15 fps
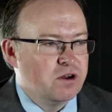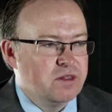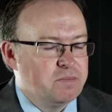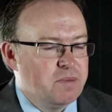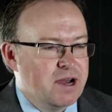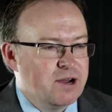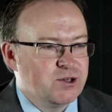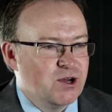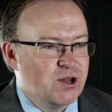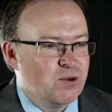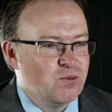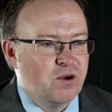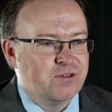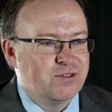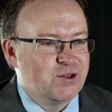on the pound dollar,
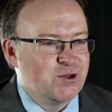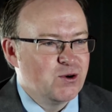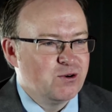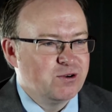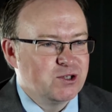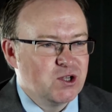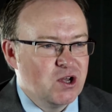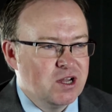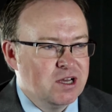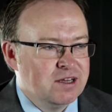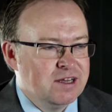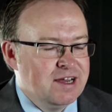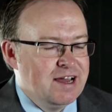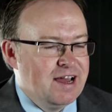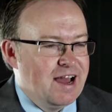one on the euro dollar,
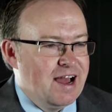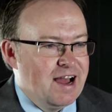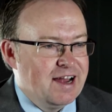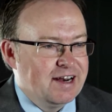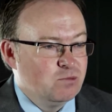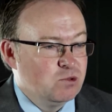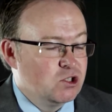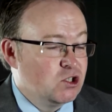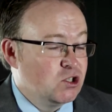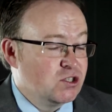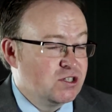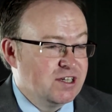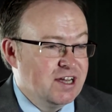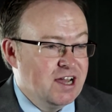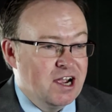and it was
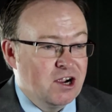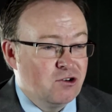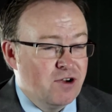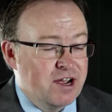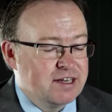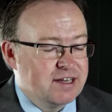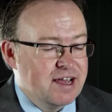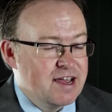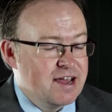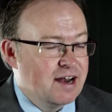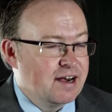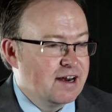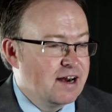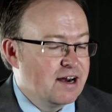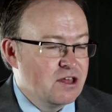just a great day.
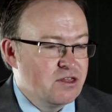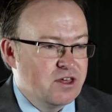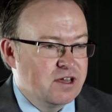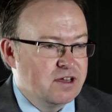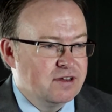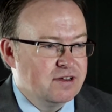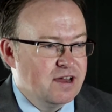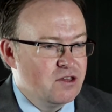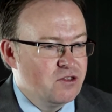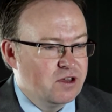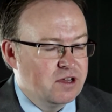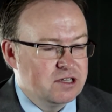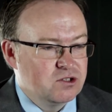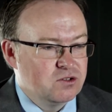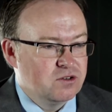And I think I
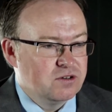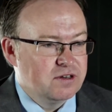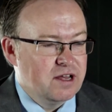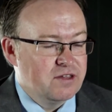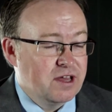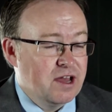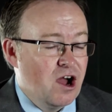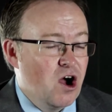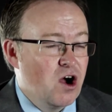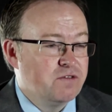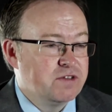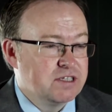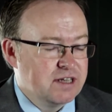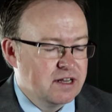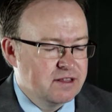
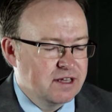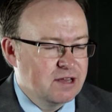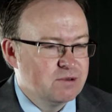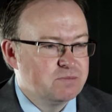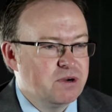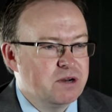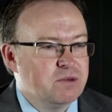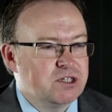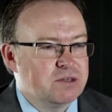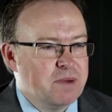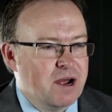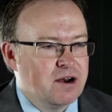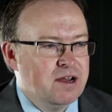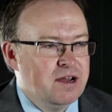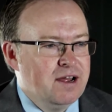harvested. It was pretty much
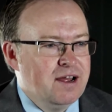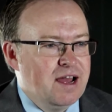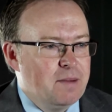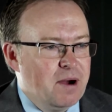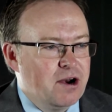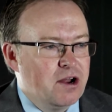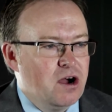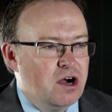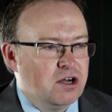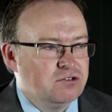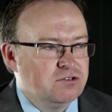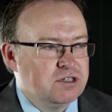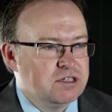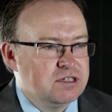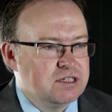about
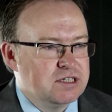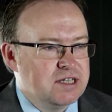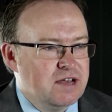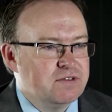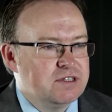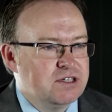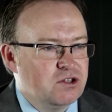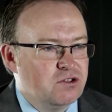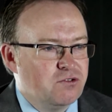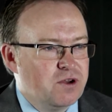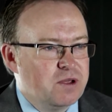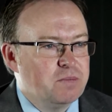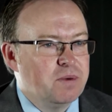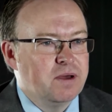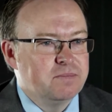
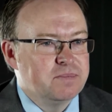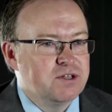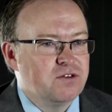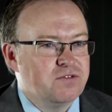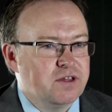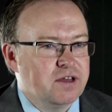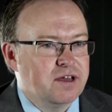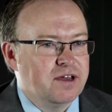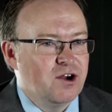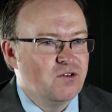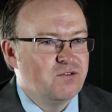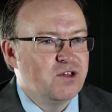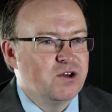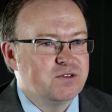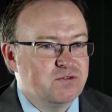173 pips off the
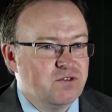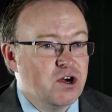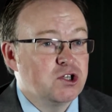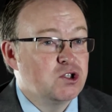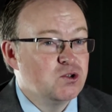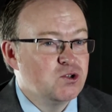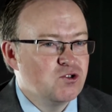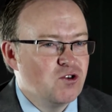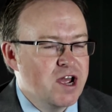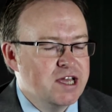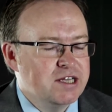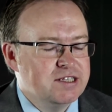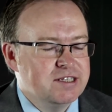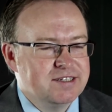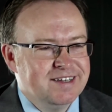off those first two
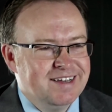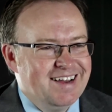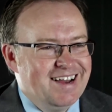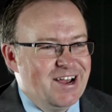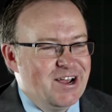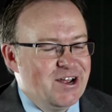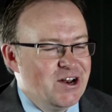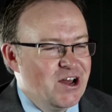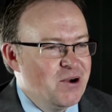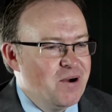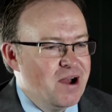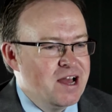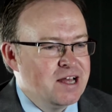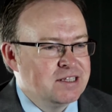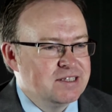trades, I
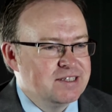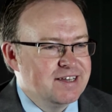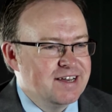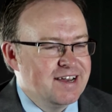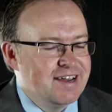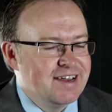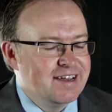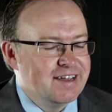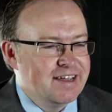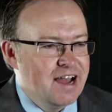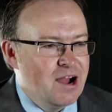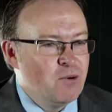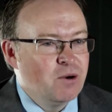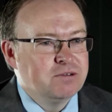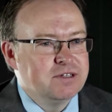
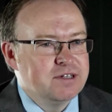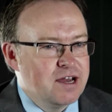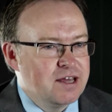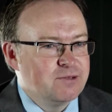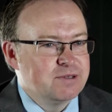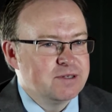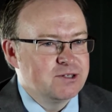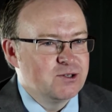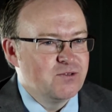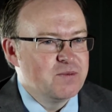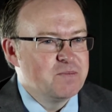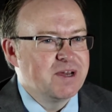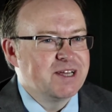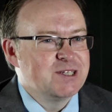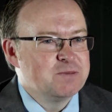won't deny there was a sort of a
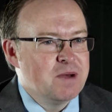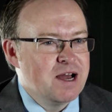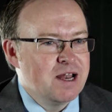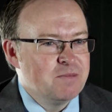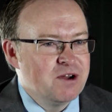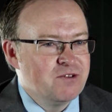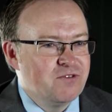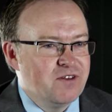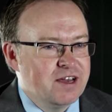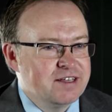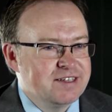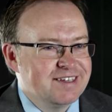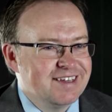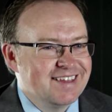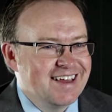big smile on my
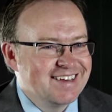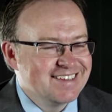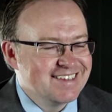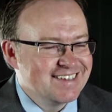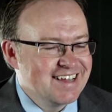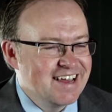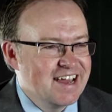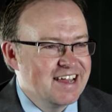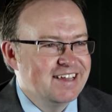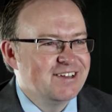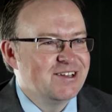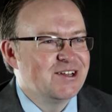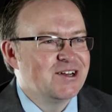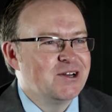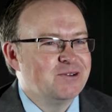face at the end of the day.
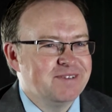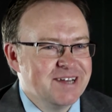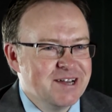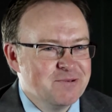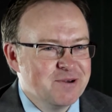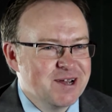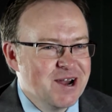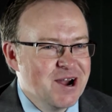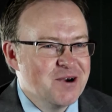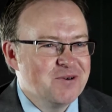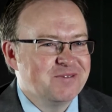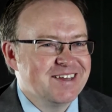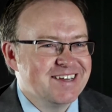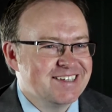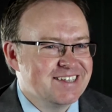Here we go.
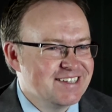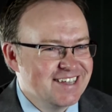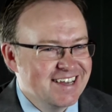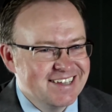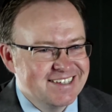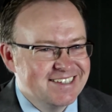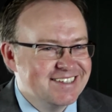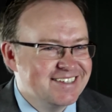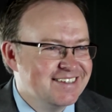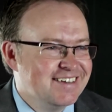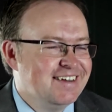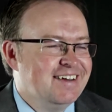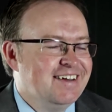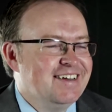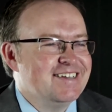This is it.
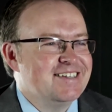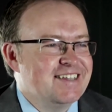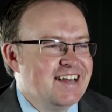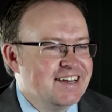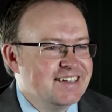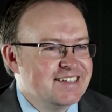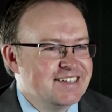Stand